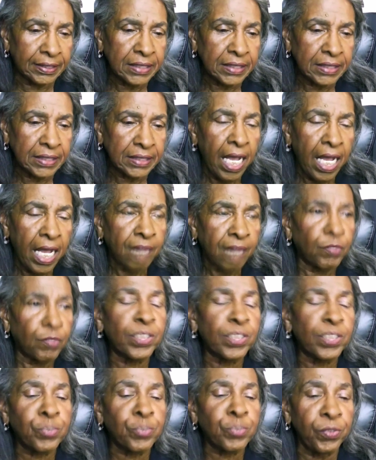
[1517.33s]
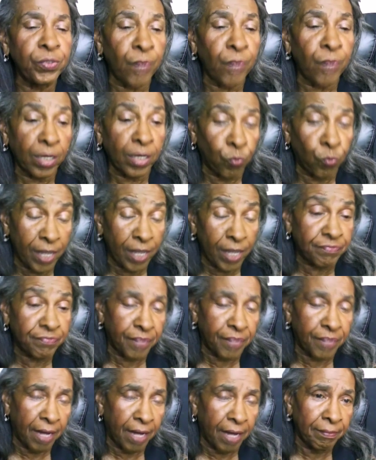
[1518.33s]
for which we run away
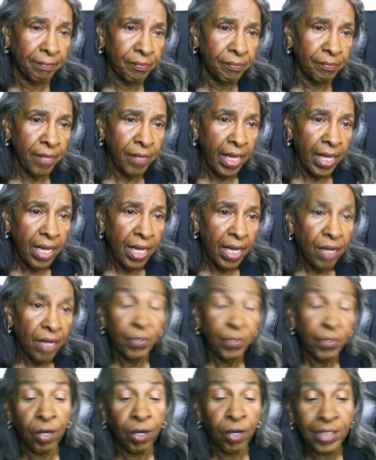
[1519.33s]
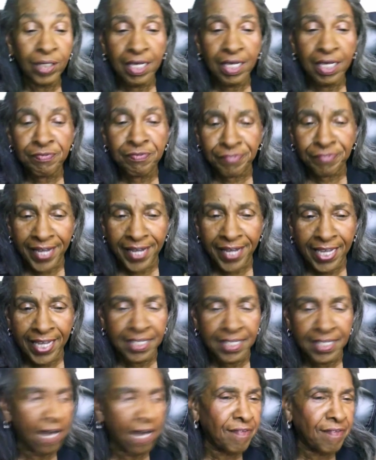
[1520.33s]
from. We're only afraid of
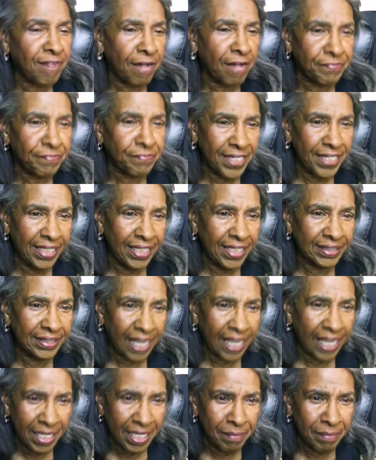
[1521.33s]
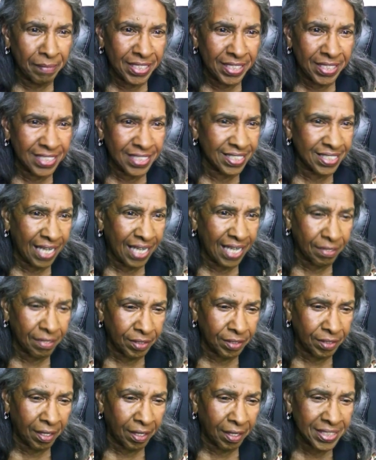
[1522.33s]
our feelings, our images, and our thoughts.
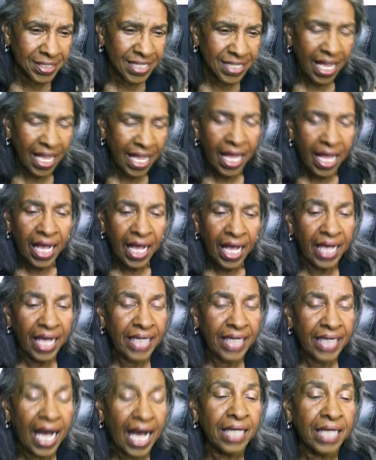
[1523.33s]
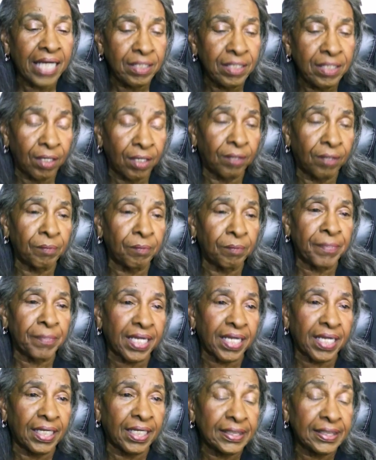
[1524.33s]
And I know because
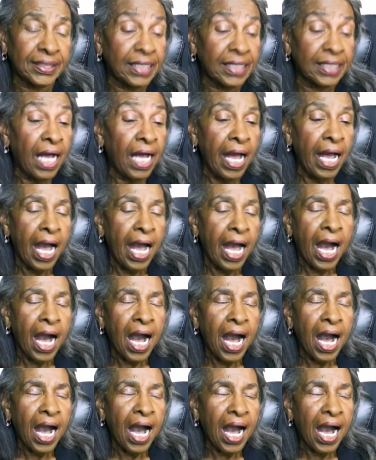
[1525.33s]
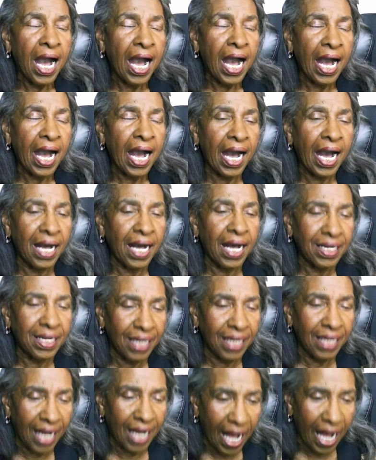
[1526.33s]

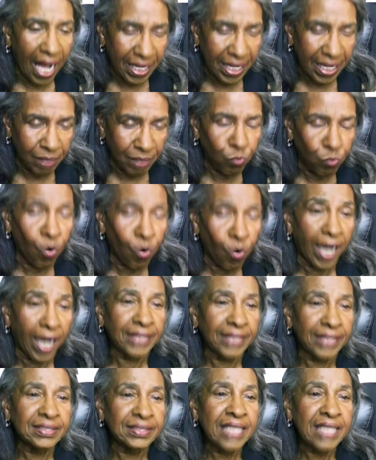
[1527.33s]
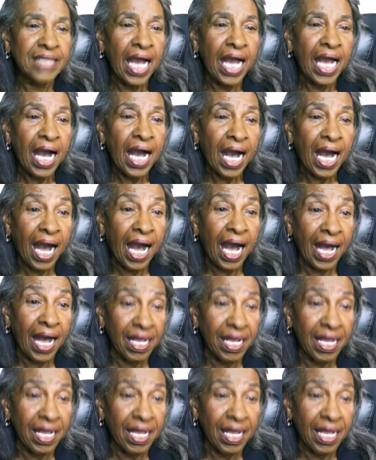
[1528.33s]
I am one, I have